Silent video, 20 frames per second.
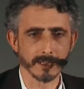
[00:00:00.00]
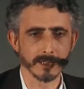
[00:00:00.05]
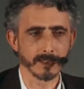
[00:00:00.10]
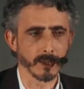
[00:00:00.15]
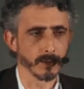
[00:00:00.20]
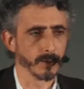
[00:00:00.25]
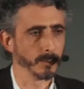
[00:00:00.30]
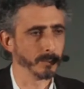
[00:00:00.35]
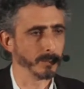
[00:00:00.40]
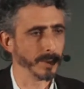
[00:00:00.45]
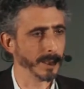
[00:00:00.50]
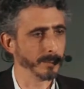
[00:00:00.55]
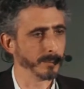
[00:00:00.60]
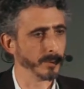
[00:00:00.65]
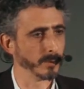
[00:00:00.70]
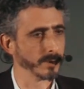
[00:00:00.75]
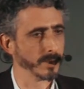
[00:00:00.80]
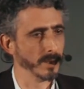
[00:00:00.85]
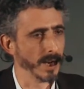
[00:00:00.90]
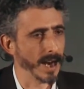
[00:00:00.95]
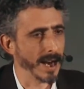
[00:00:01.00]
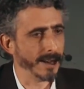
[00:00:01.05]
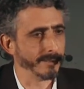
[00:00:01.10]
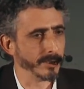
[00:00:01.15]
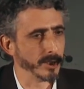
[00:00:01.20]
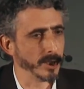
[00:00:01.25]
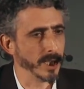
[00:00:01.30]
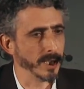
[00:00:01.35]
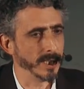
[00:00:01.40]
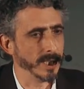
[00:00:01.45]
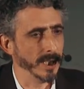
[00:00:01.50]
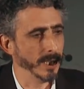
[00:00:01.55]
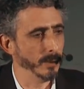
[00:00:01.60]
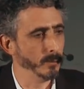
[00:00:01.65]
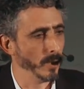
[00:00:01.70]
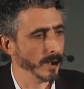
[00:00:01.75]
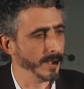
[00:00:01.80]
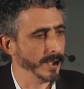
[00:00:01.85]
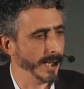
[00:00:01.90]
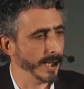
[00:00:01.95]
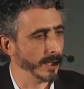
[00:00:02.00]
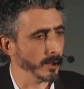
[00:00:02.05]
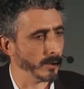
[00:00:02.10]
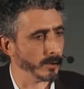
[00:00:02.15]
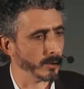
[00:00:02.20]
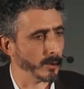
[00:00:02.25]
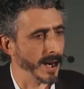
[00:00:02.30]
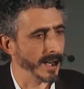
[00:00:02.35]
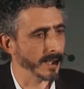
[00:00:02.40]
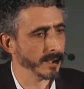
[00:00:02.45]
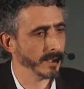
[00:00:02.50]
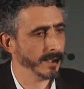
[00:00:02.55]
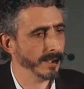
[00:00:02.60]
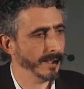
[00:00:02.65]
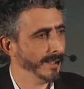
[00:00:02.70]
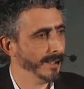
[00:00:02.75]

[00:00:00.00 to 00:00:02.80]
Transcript: so that people didn't have a shitty one-year contract